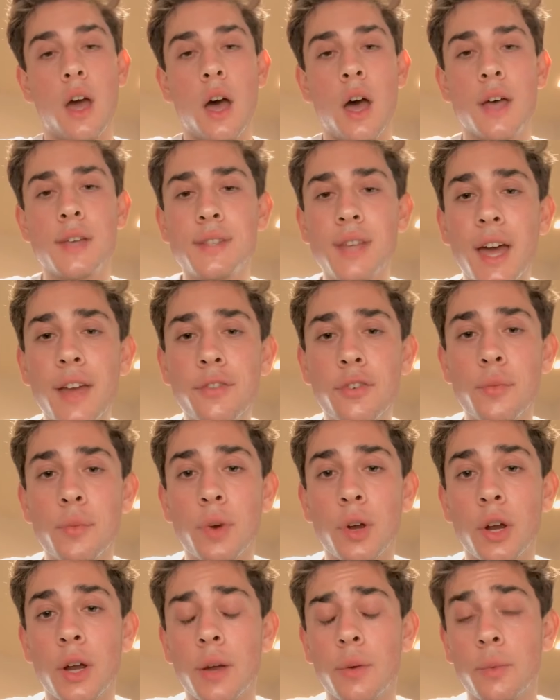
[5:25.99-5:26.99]
aside from
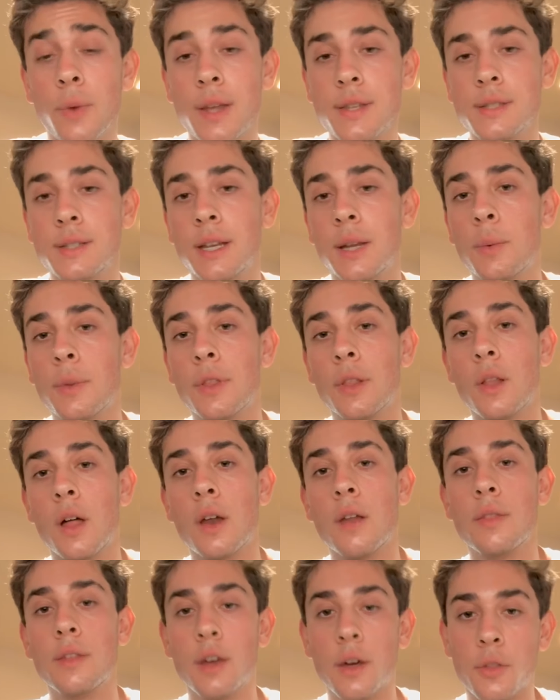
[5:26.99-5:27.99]
her, it resonated with a
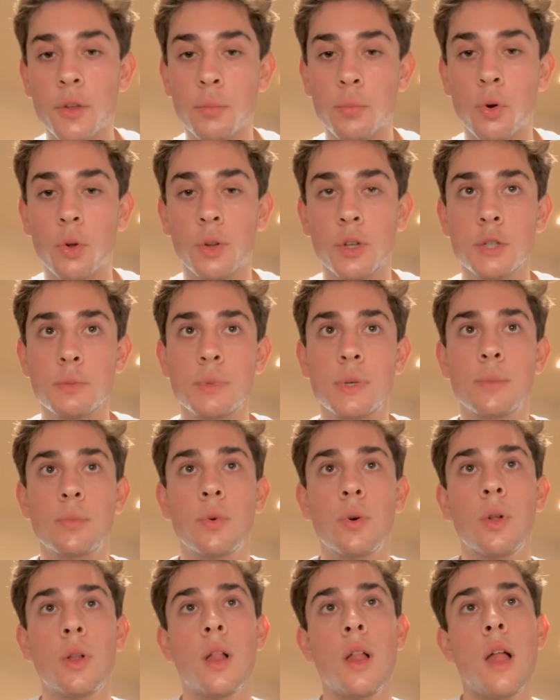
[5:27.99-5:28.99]
lot of the other Polish
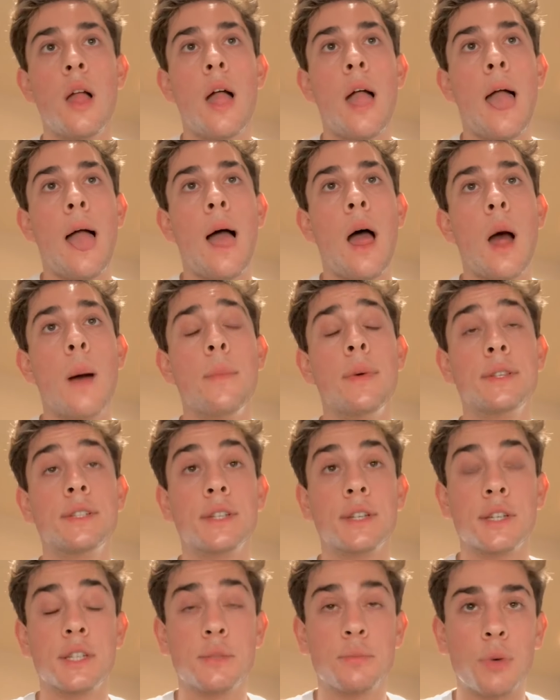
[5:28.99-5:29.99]
people. It's
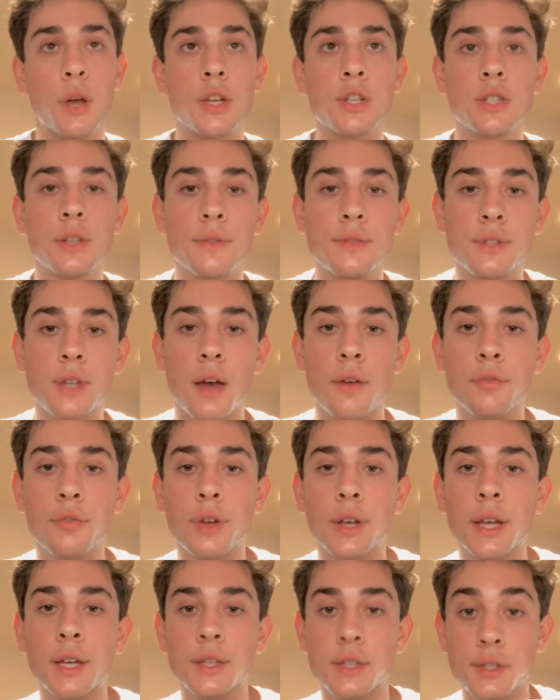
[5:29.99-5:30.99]
an expression of
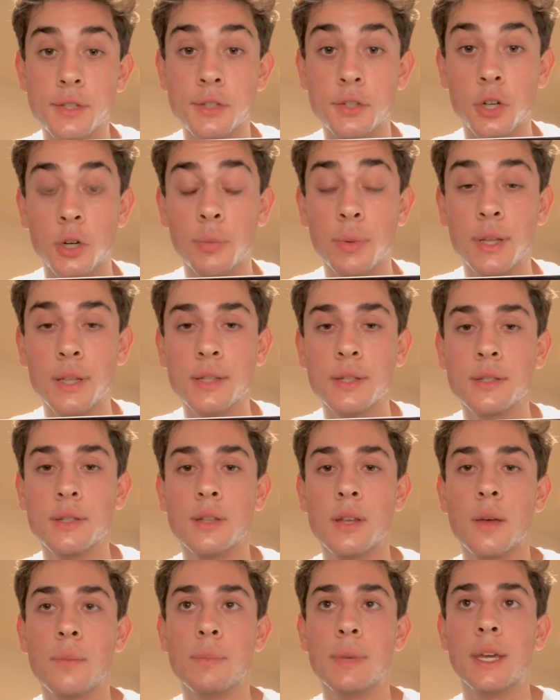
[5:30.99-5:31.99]
suffering and
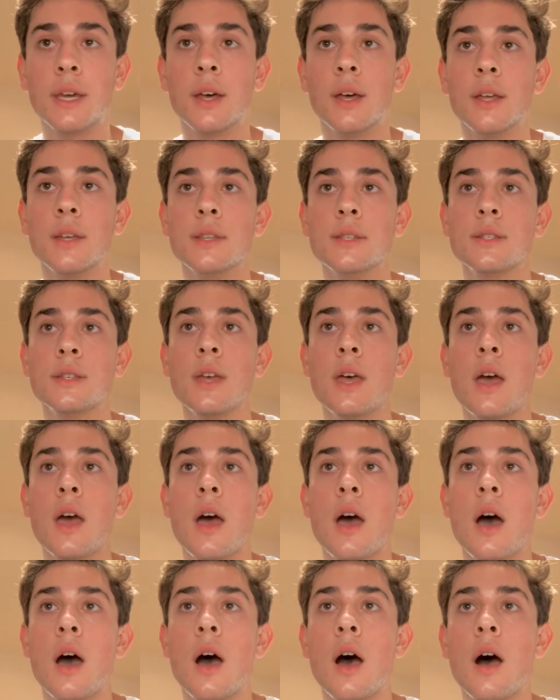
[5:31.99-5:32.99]
disturbance because
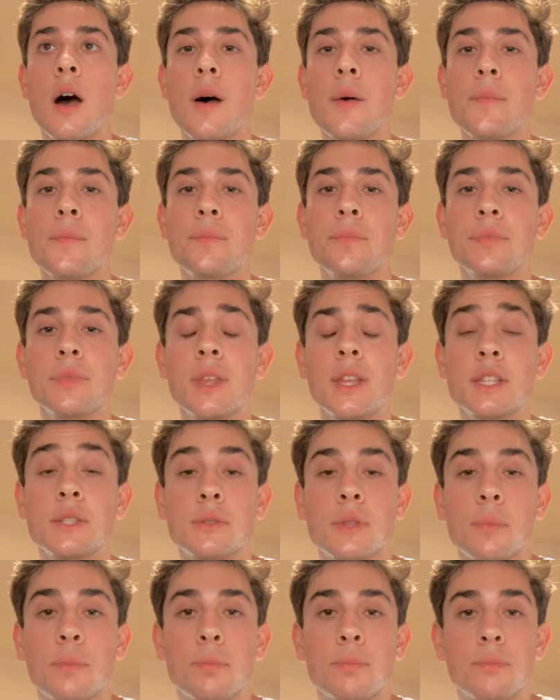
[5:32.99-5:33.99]
it's
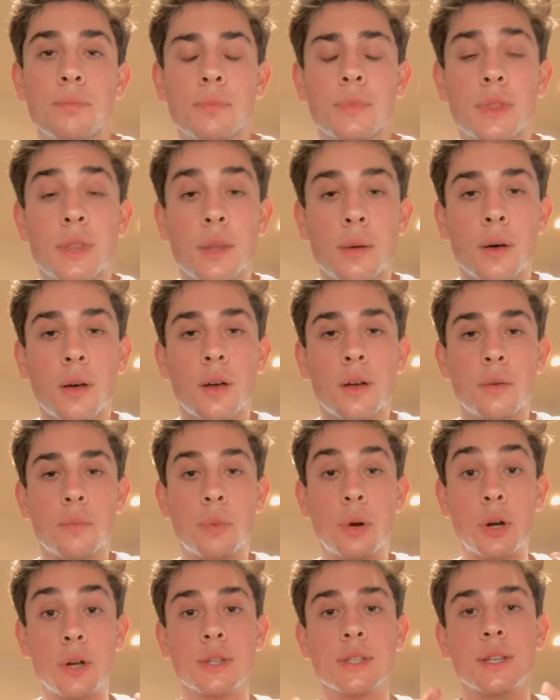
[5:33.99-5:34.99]
the
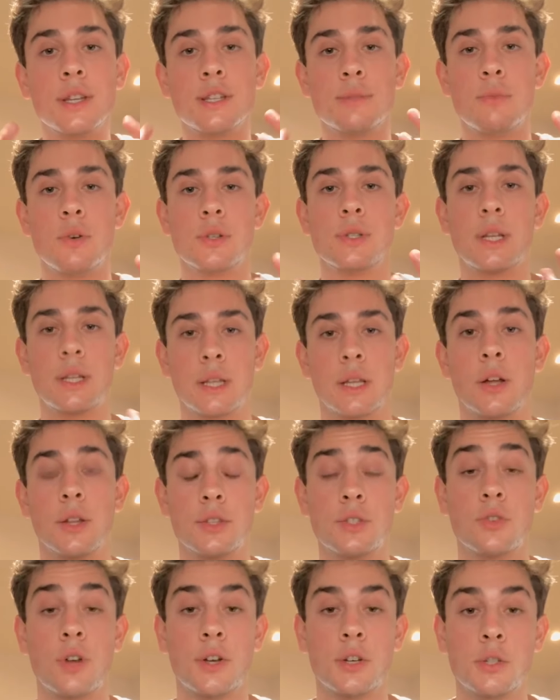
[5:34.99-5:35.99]
person is most likely on
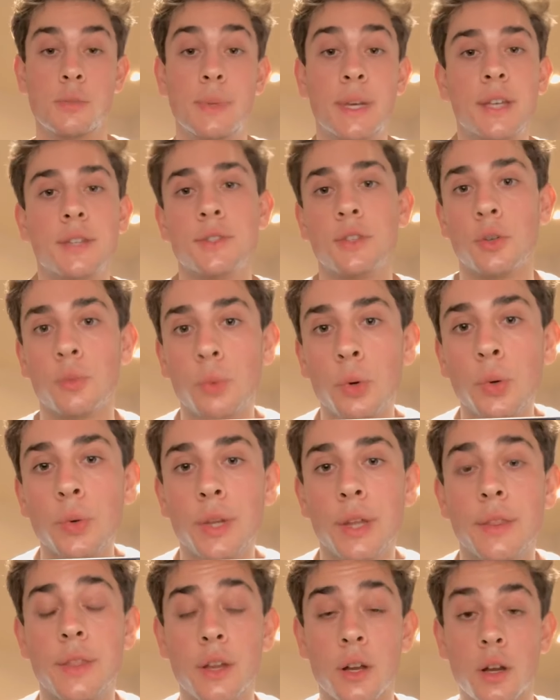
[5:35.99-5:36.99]
stretchers because they're
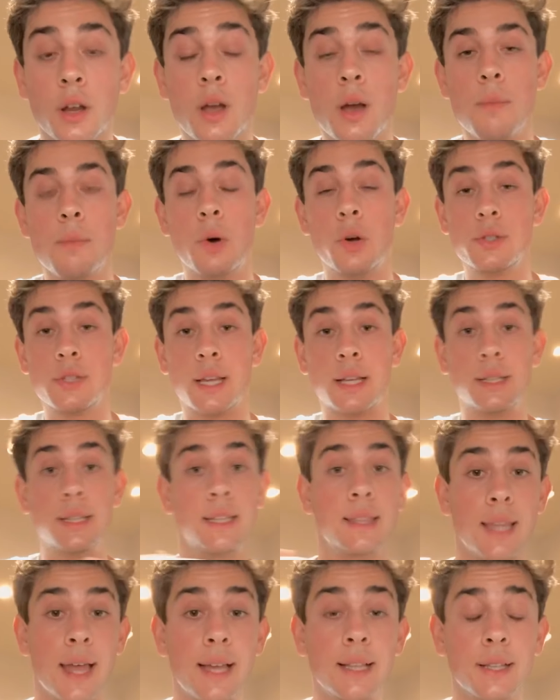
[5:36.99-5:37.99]
wounded. They're most likely
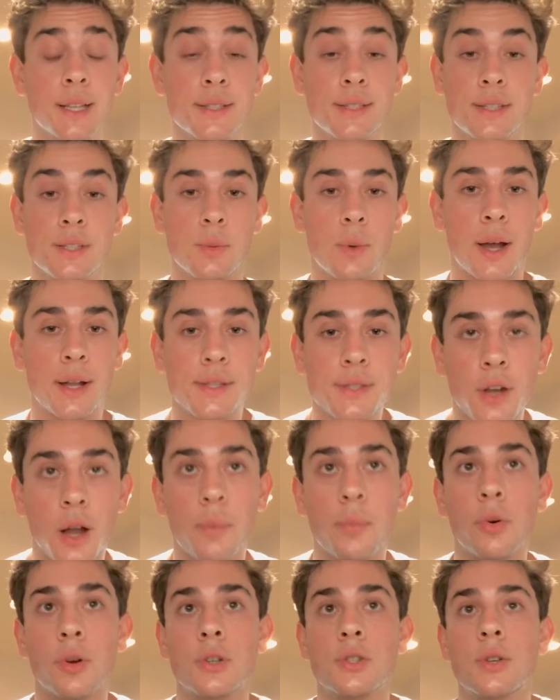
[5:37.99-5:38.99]
legless. That's why it's
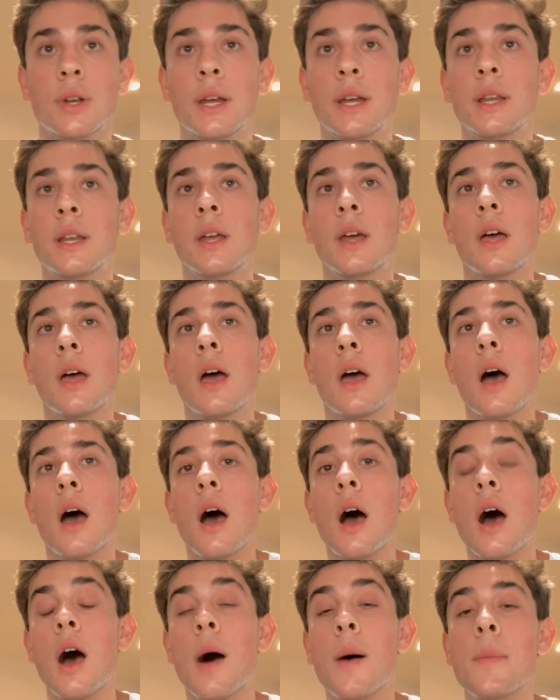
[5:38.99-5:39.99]
not portrayed.
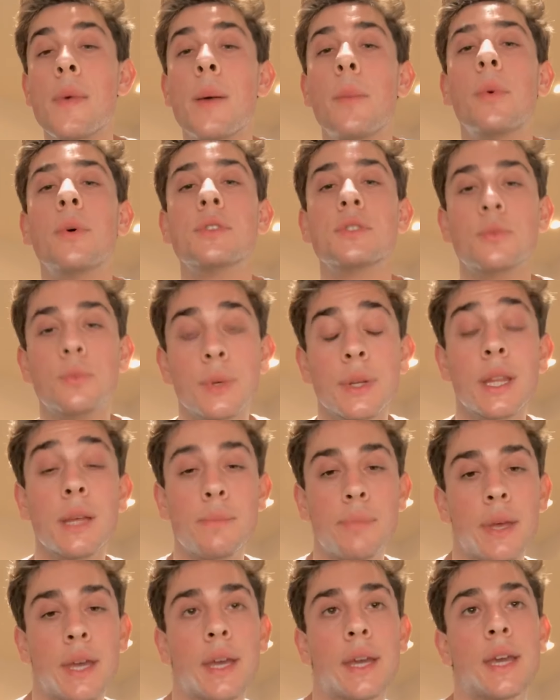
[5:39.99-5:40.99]
And what was really
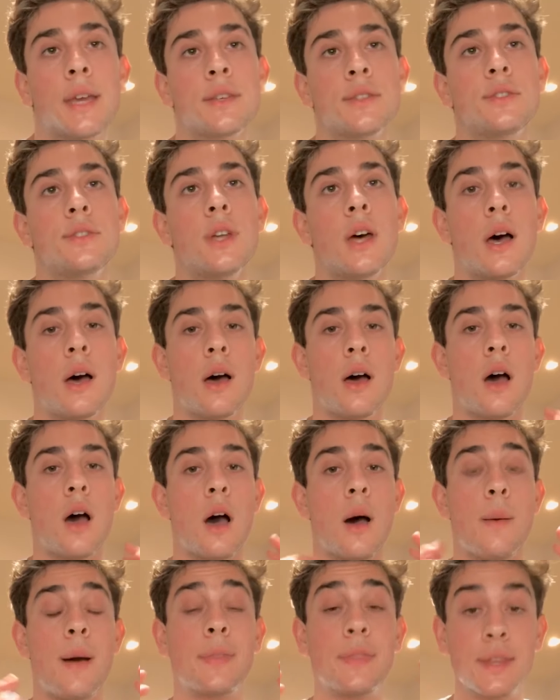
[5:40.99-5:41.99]
big is
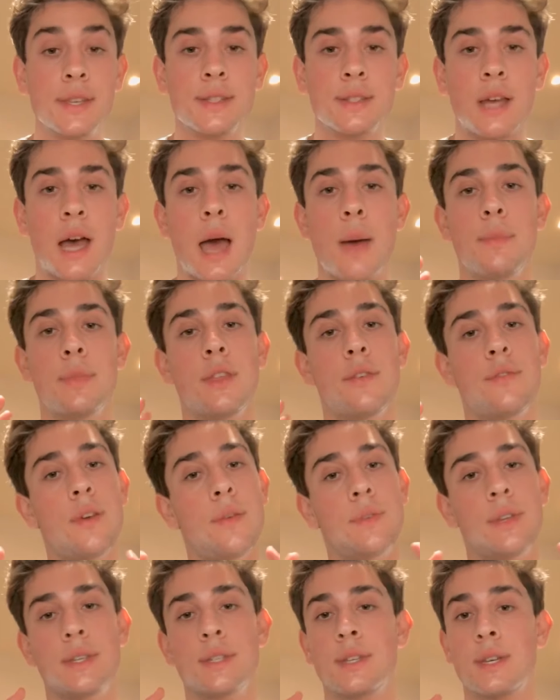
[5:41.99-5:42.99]
at this time in the
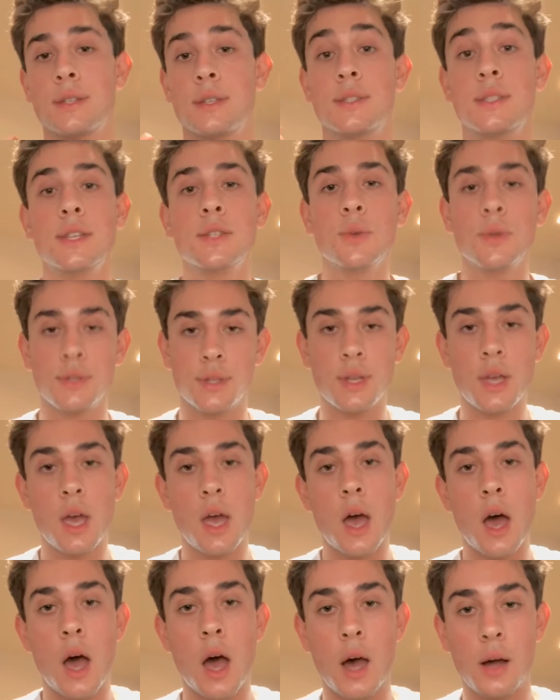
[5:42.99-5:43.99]
50s, 60s, this was
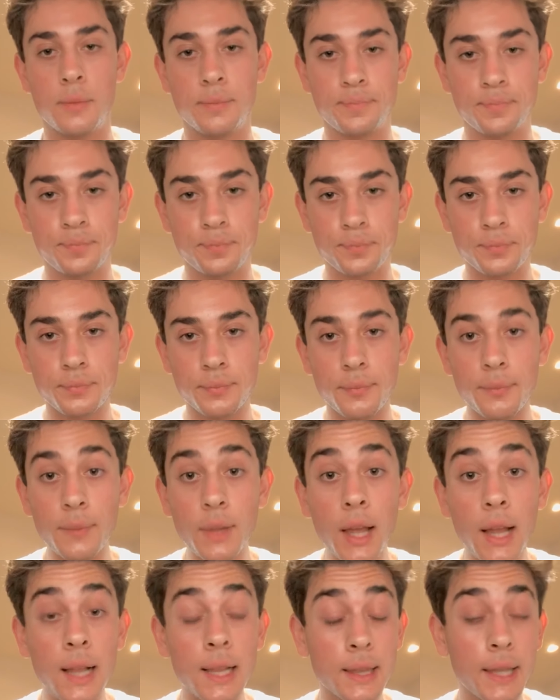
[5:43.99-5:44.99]

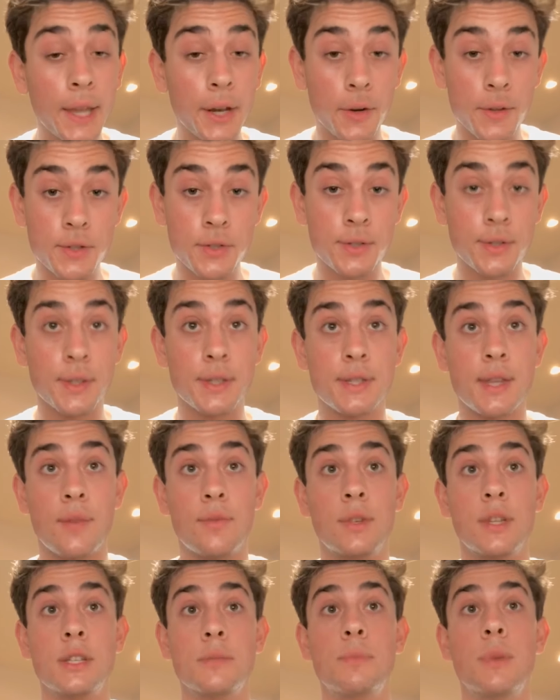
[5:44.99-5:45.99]
later, this is in
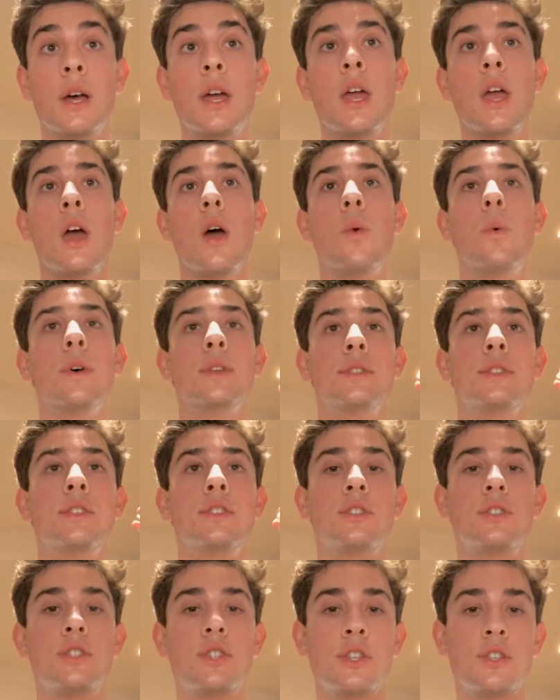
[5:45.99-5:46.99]
the 70s, but was
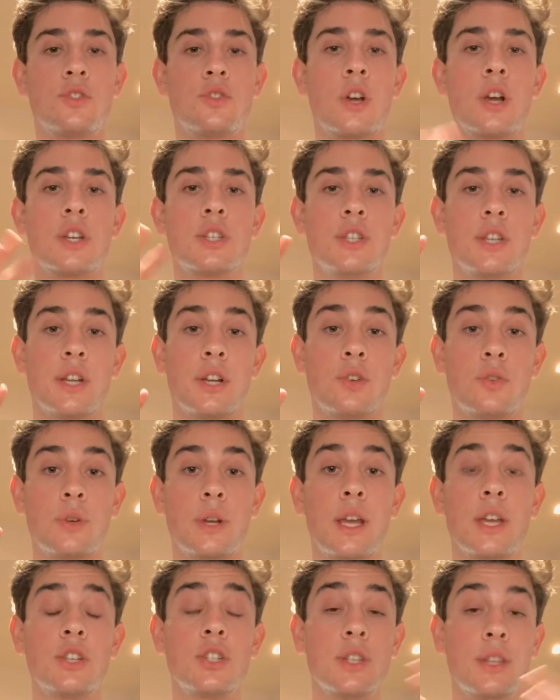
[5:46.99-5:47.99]
destruction and
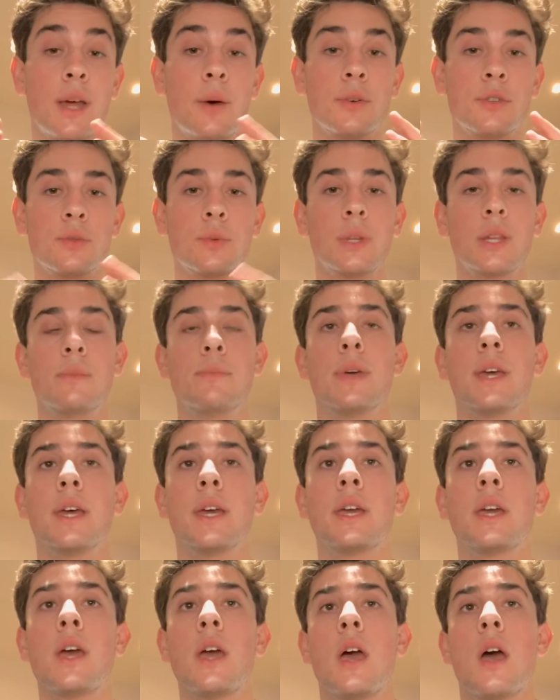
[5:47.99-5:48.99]
creation. That was really
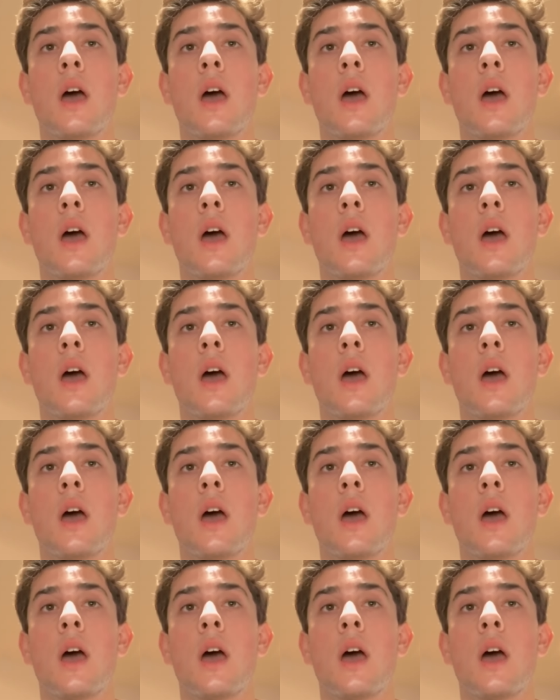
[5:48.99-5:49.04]
big